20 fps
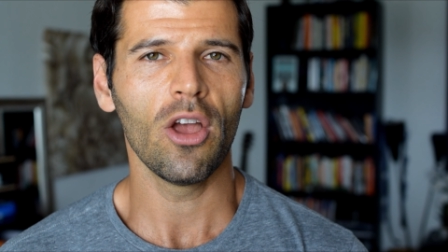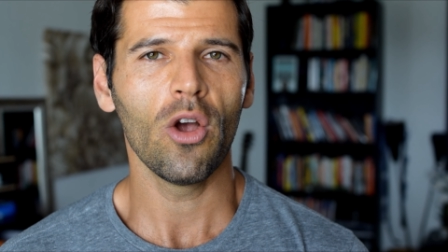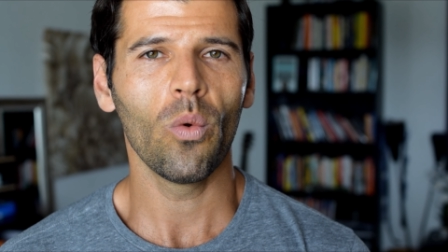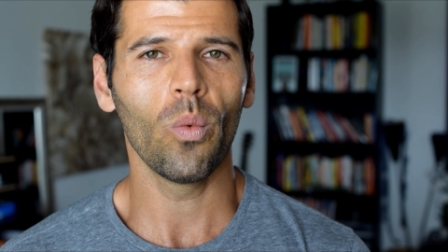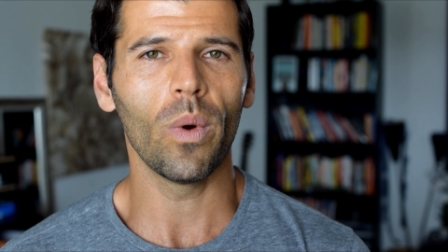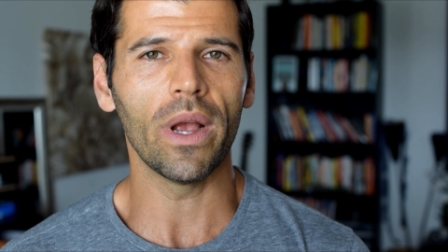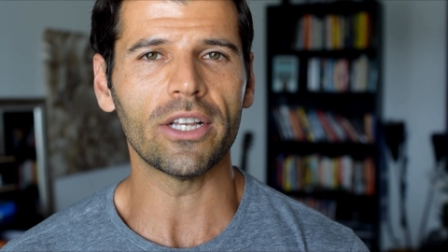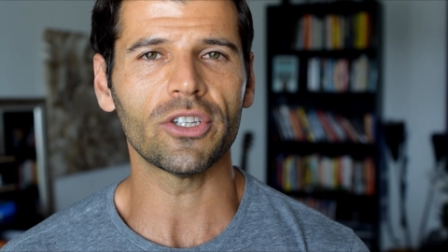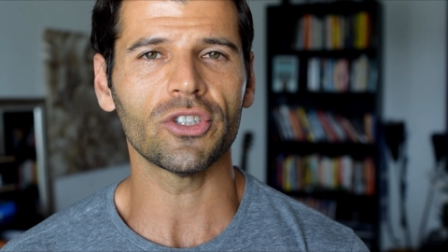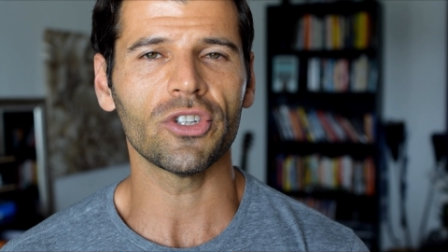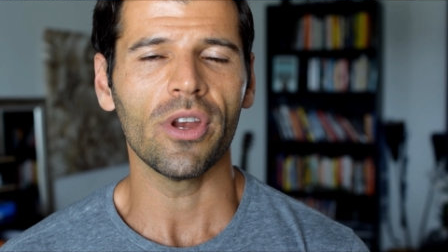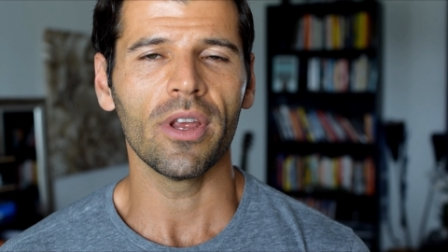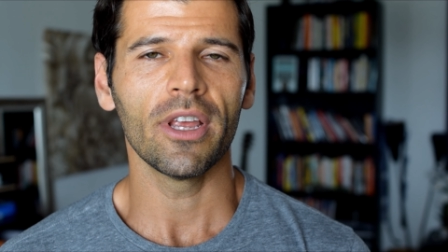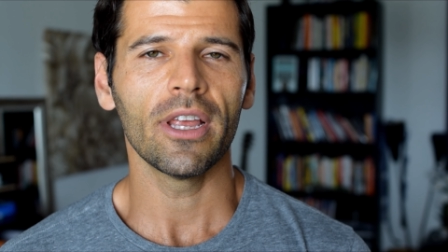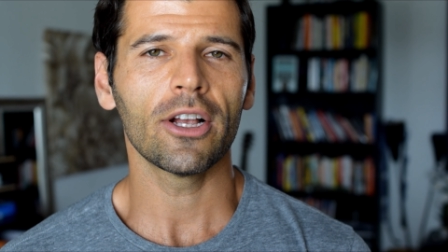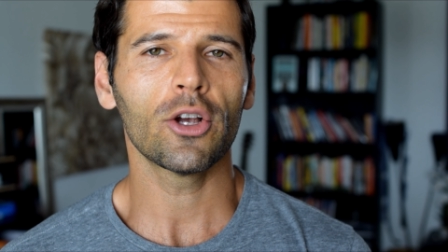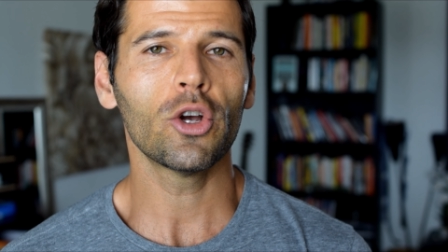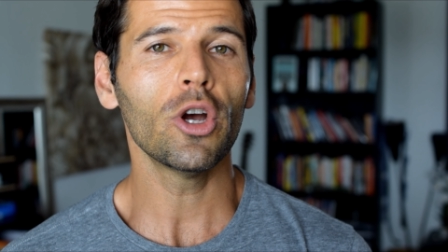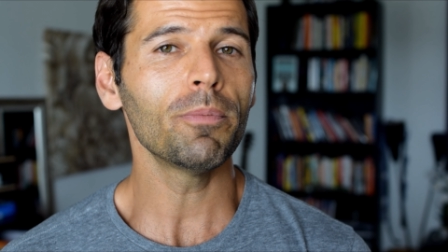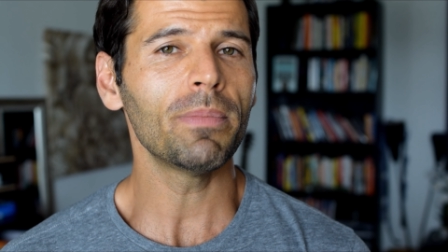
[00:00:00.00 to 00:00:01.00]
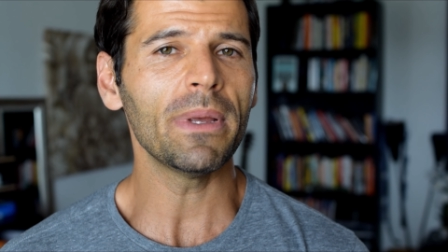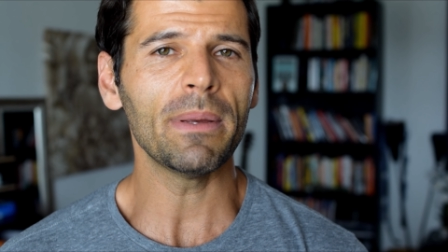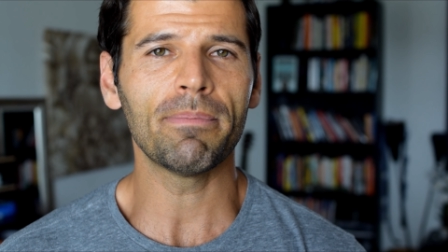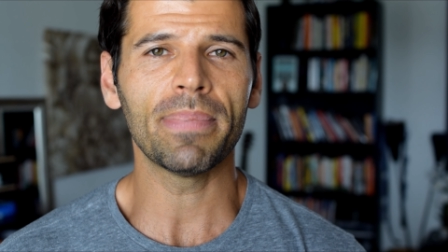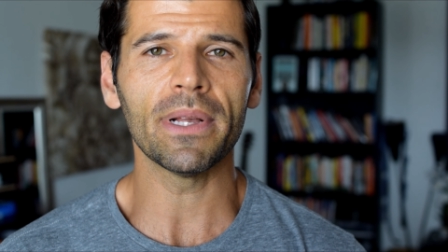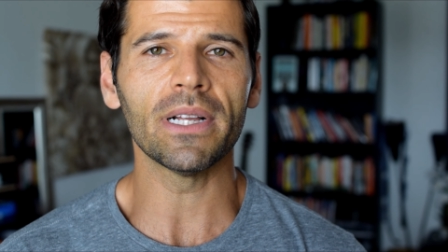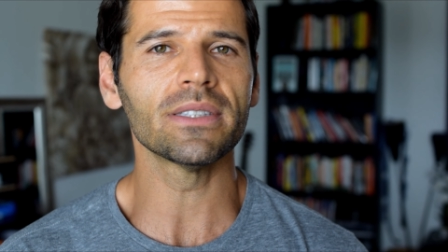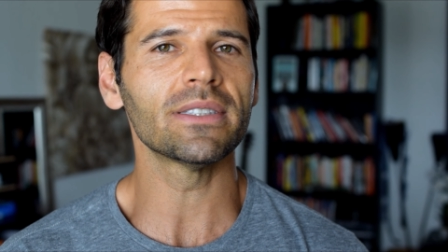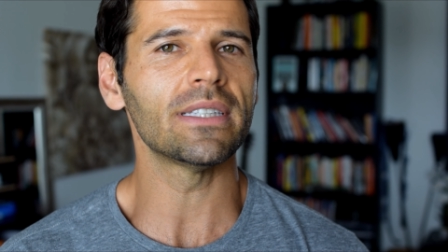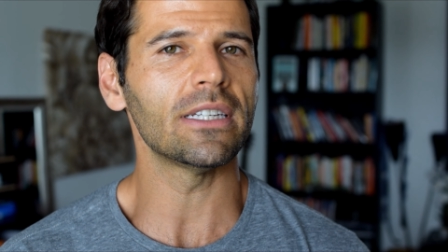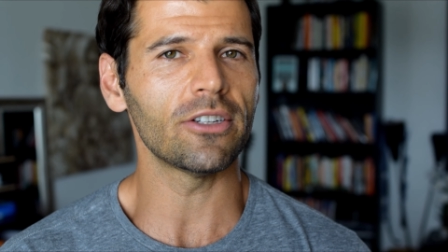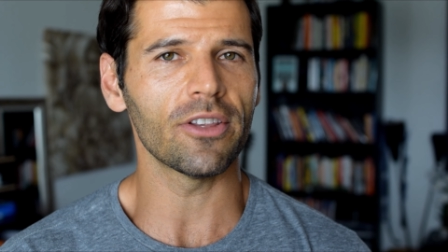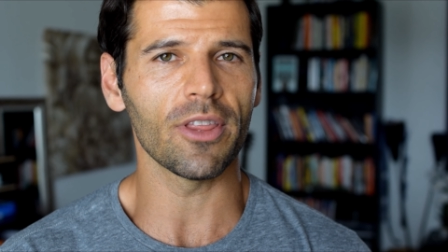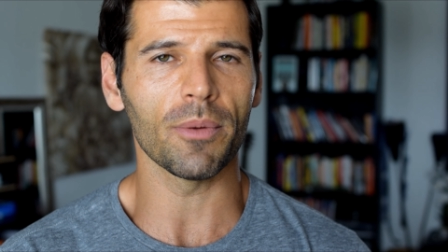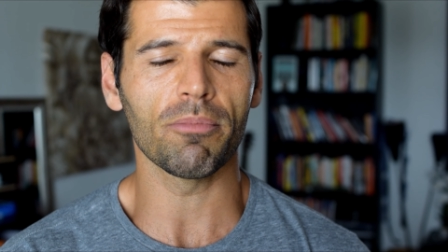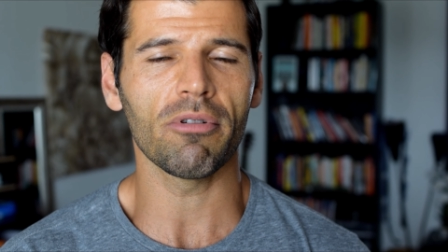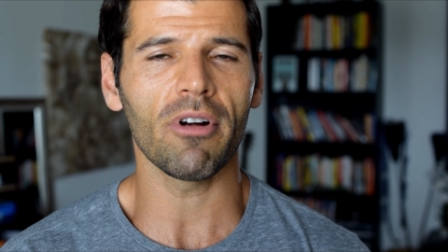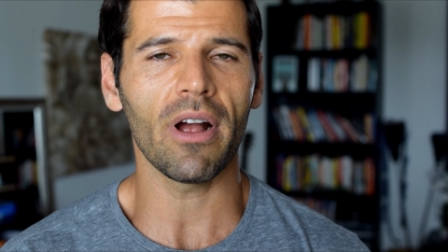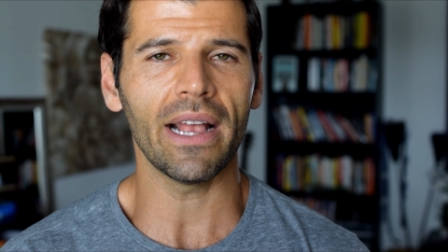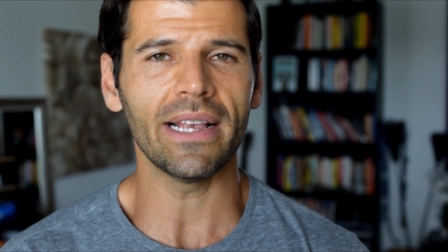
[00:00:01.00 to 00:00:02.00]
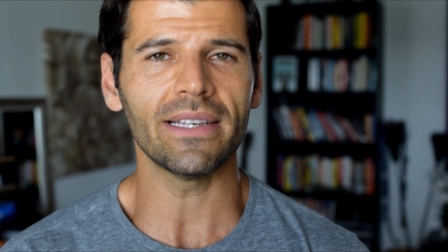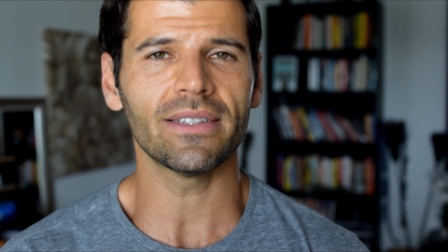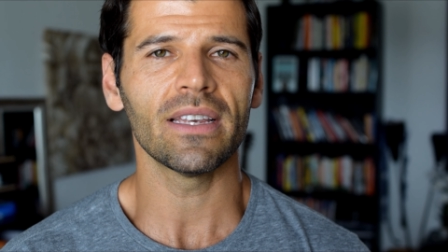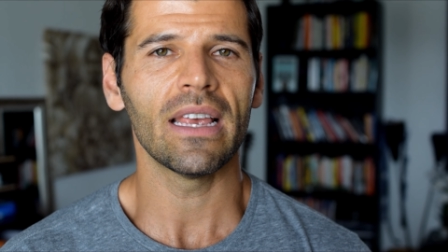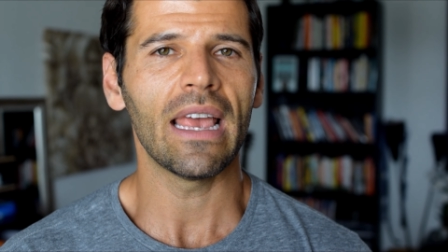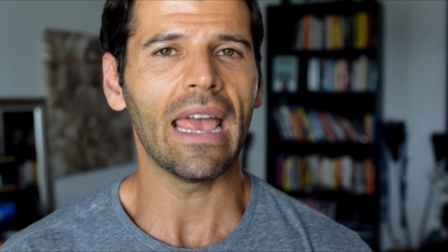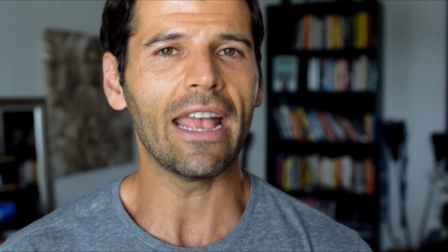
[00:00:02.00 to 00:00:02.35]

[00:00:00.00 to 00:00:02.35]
which could be built into the price,